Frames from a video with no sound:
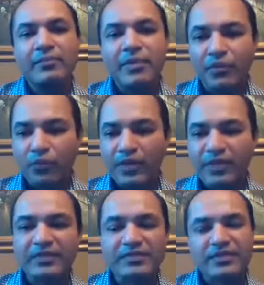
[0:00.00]
But
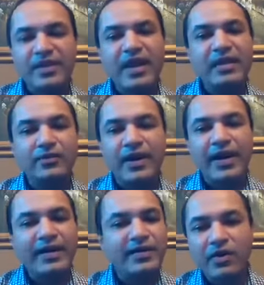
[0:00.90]
with this inhaler,
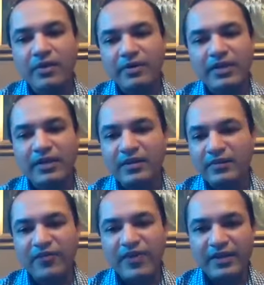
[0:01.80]
I know I'm going to get an
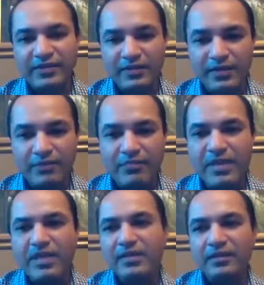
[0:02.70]
effect
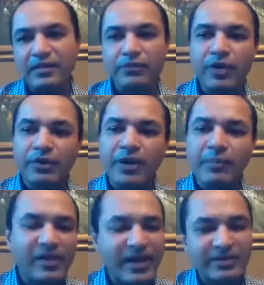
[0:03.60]
immediately where my
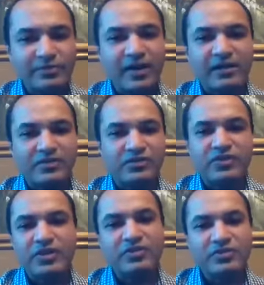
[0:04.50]
plasma
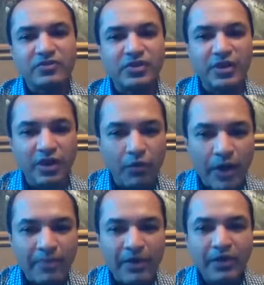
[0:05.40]
concentrations are going to go
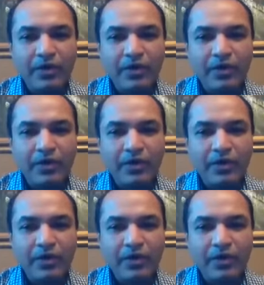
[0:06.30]
up